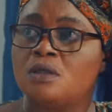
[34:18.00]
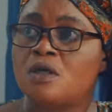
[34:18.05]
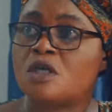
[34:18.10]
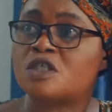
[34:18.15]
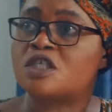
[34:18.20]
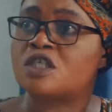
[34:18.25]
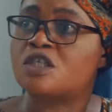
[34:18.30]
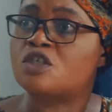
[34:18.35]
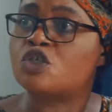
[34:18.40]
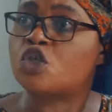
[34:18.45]

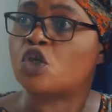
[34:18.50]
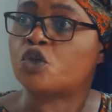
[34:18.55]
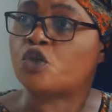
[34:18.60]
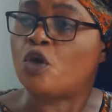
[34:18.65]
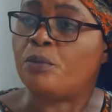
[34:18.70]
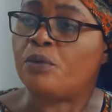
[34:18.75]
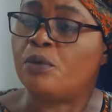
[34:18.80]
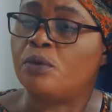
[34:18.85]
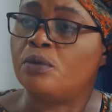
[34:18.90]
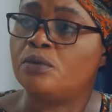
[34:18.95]
Just shut
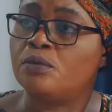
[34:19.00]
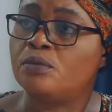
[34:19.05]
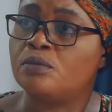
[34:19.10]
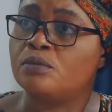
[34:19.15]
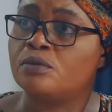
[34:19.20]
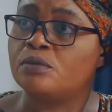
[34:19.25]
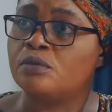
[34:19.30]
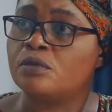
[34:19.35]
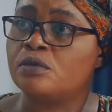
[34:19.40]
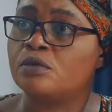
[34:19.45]
up.
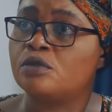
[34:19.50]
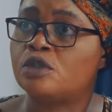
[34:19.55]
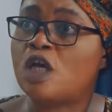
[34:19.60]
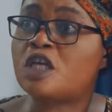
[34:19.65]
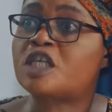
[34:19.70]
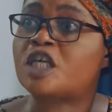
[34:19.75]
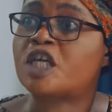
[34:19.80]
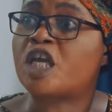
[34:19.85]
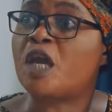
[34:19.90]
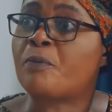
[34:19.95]

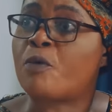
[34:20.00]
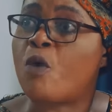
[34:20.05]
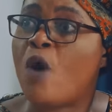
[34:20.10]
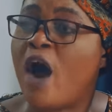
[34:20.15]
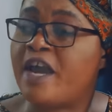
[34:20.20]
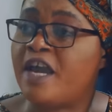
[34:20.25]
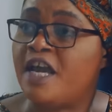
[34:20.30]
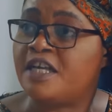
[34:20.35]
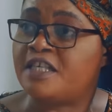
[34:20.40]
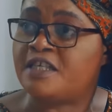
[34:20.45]
Just keep
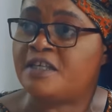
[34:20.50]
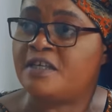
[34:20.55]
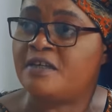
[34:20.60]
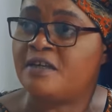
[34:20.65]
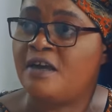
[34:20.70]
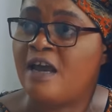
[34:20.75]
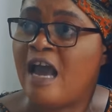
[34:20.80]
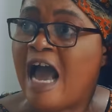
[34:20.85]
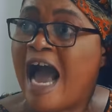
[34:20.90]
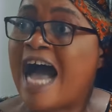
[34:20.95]
quiet.
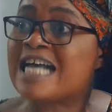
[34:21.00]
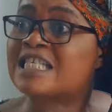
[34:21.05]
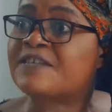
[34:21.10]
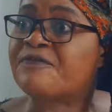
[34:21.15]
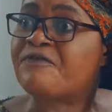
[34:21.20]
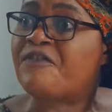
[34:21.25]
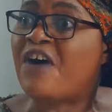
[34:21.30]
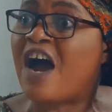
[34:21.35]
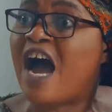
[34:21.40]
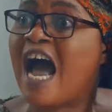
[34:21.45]
As
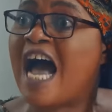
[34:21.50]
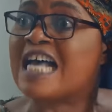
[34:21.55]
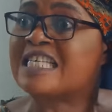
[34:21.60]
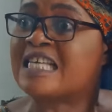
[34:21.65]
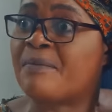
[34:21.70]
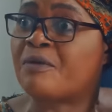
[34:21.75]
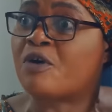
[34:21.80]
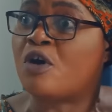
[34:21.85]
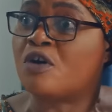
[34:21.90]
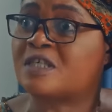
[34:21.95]
far
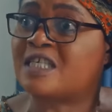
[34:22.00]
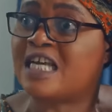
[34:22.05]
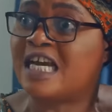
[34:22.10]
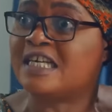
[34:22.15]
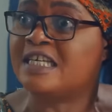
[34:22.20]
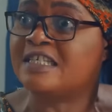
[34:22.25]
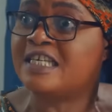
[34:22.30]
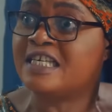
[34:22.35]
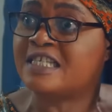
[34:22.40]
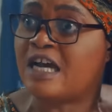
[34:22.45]
as I'm
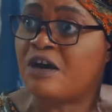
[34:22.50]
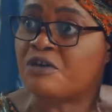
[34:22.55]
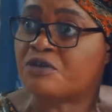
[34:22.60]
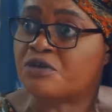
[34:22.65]
concerned in this